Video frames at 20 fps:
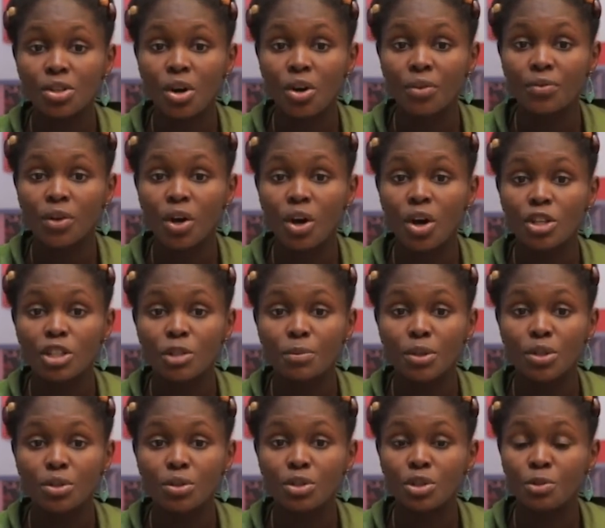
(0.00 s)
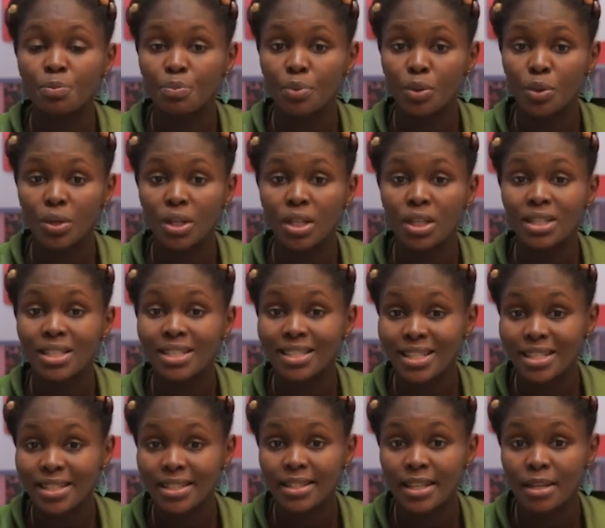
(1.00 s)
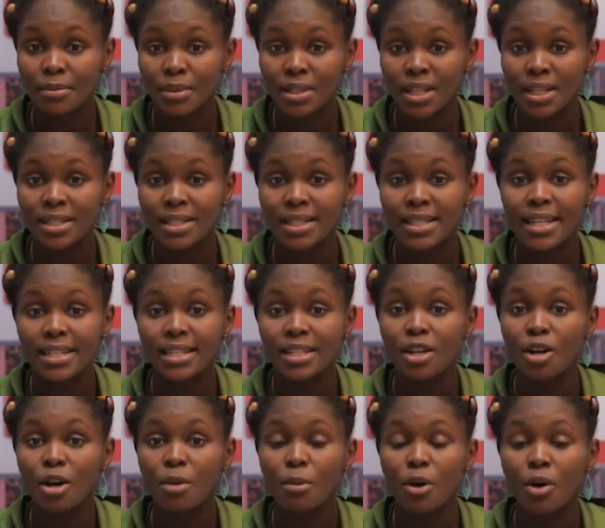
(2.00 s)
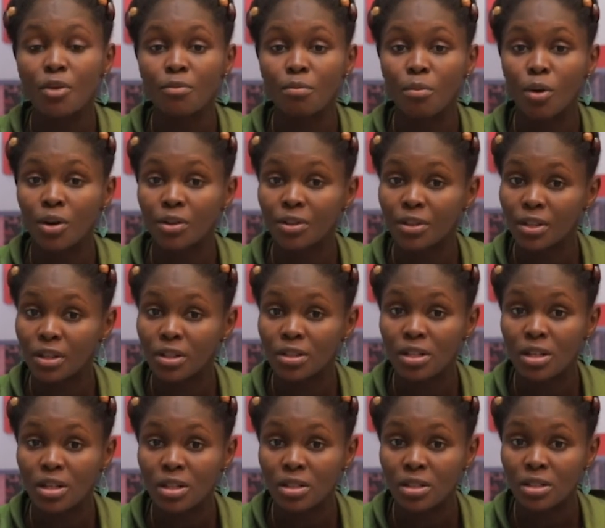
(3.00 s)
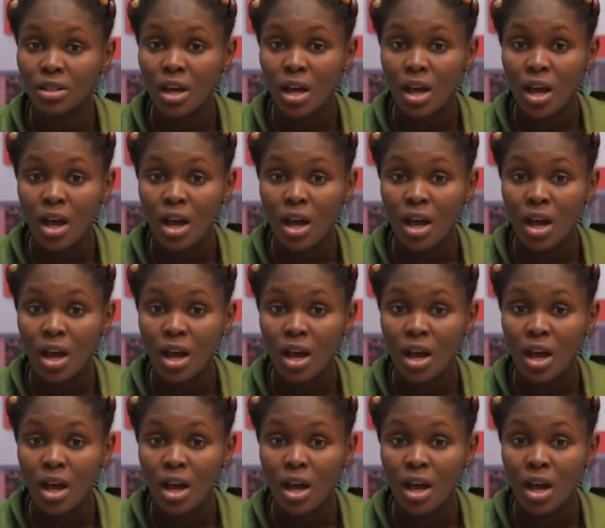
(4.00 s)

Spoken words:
of the hospital's booking systems and setting up of more theatres.